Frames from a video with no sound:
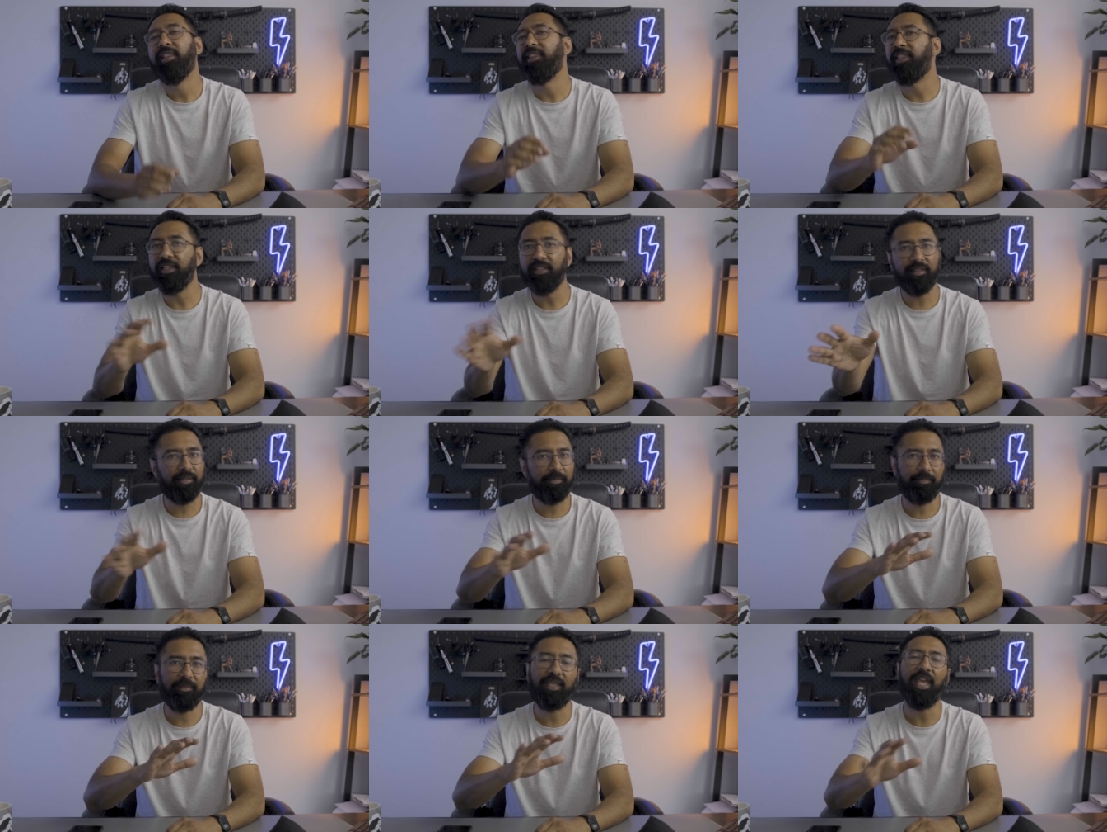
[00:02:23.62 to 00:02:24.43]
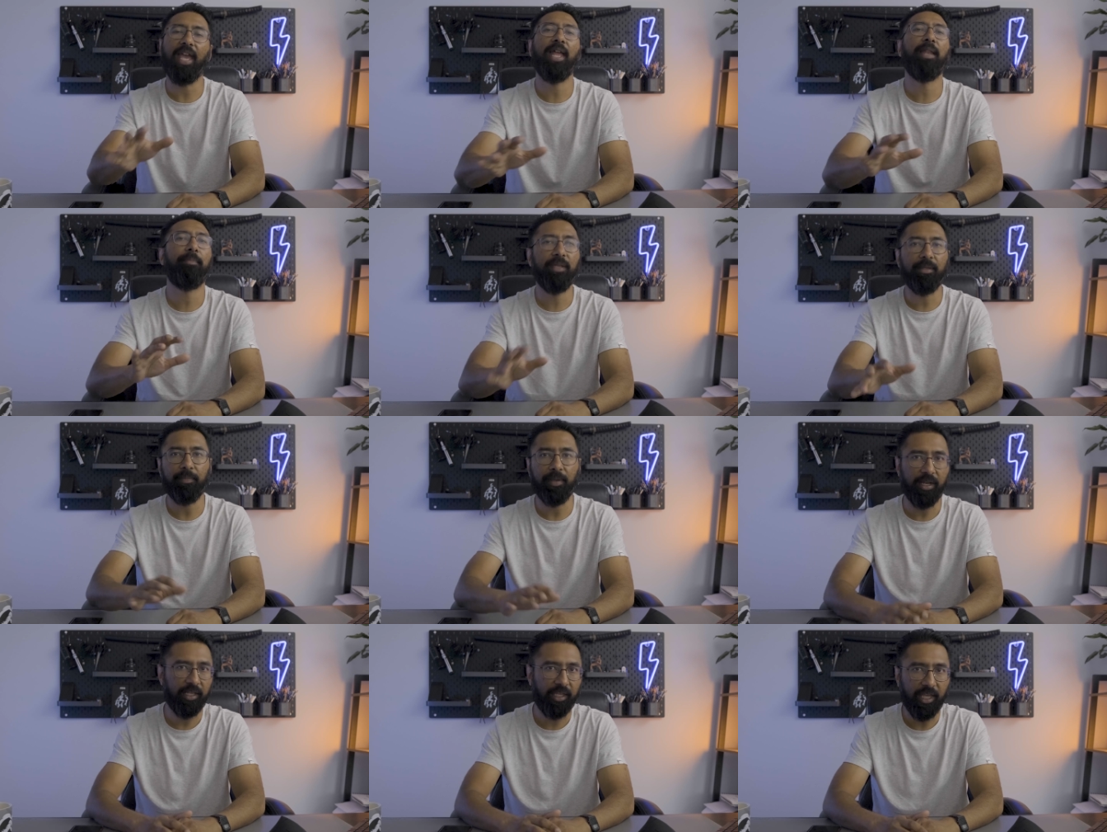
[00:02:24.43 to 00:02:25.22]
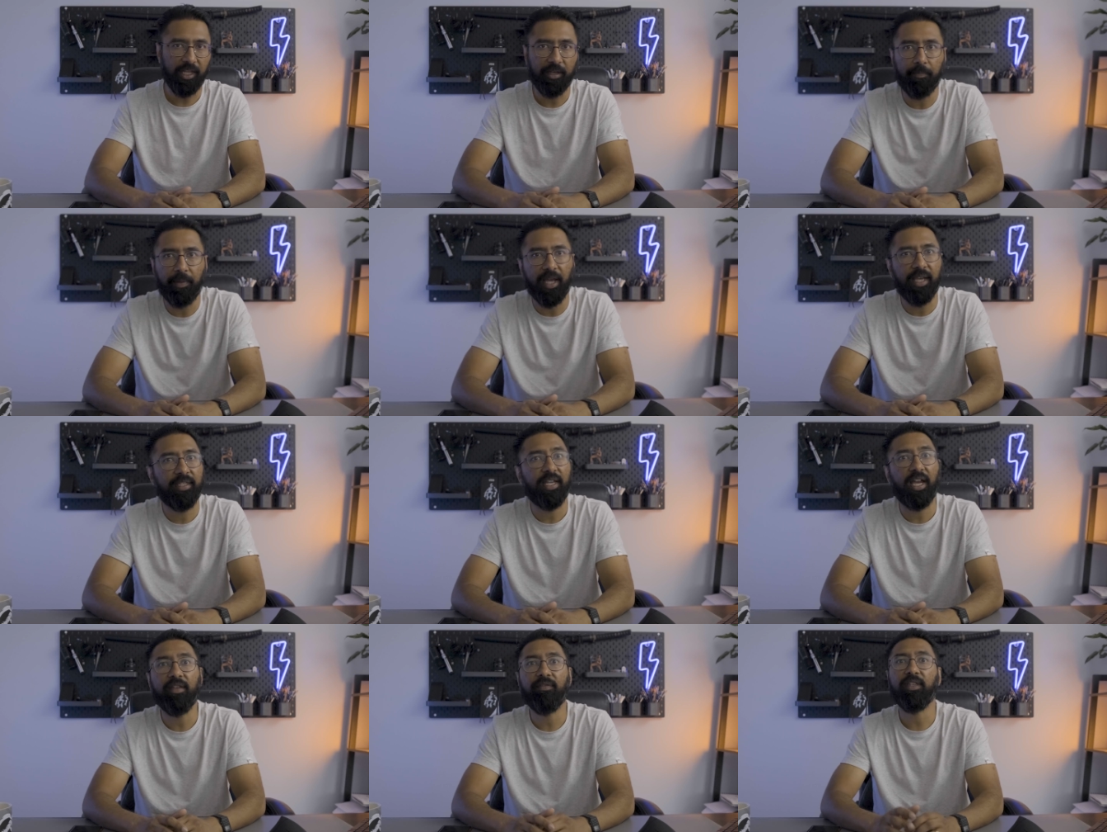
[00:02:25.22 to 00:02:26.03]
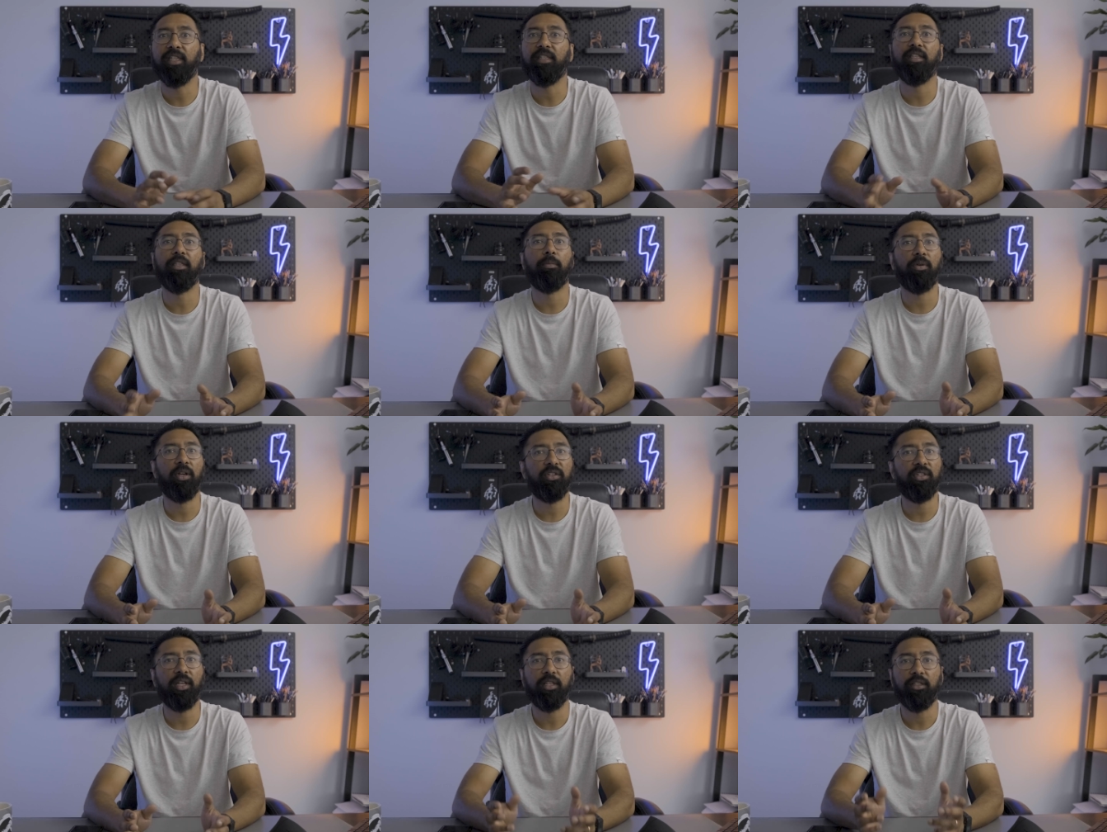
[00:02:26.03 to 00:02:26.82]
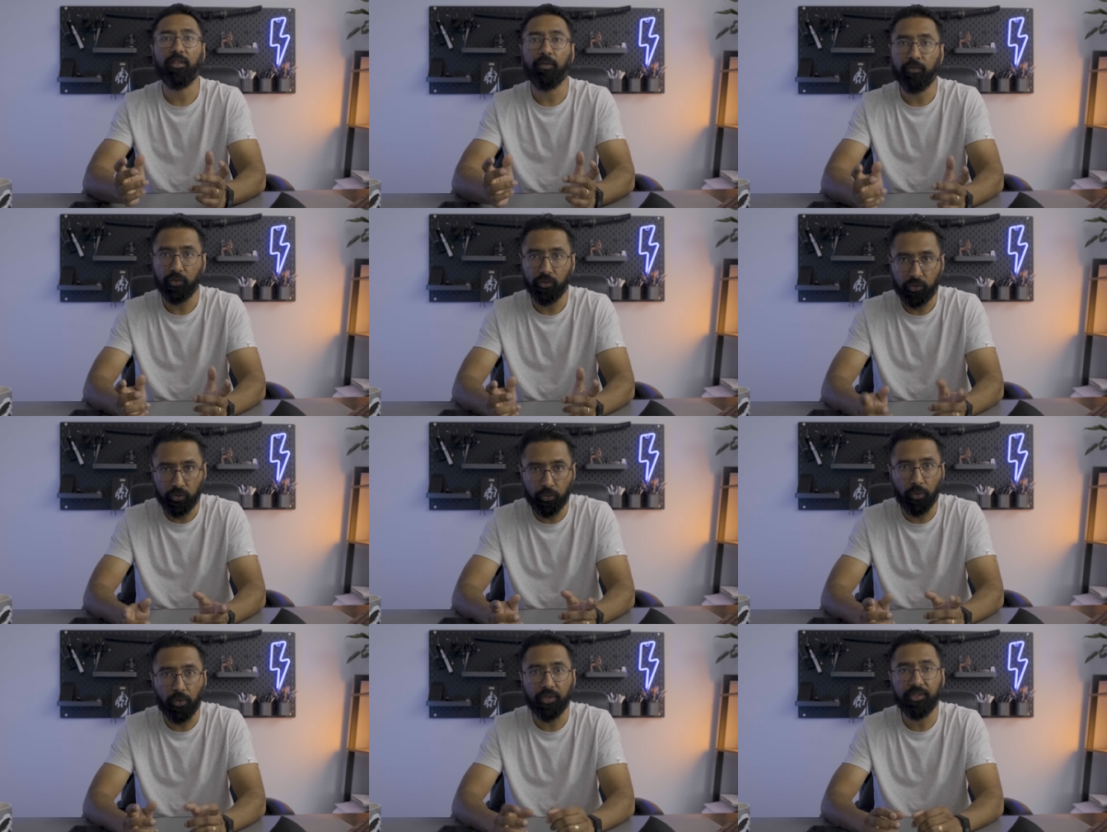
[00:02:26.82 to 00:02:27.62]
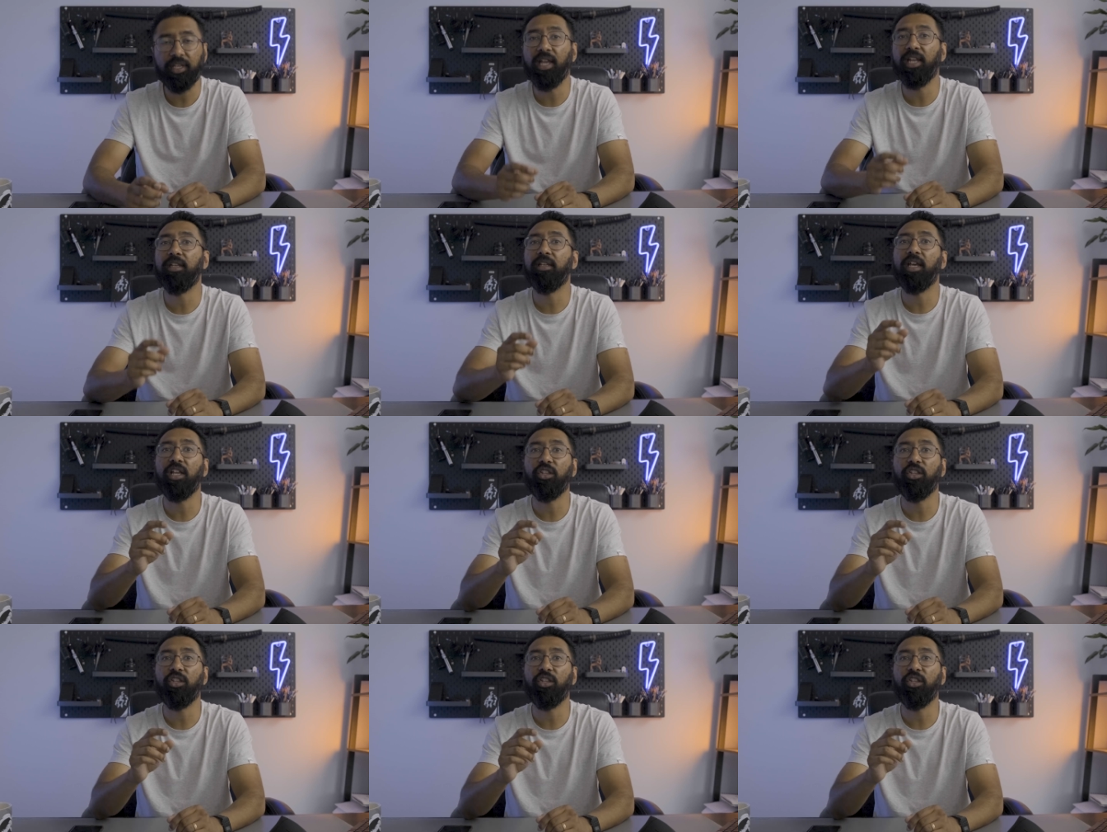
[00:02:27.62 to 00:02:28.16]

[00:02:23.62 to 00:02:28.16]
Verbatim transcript: This can be mitigated by diving into the brush settings of your tools and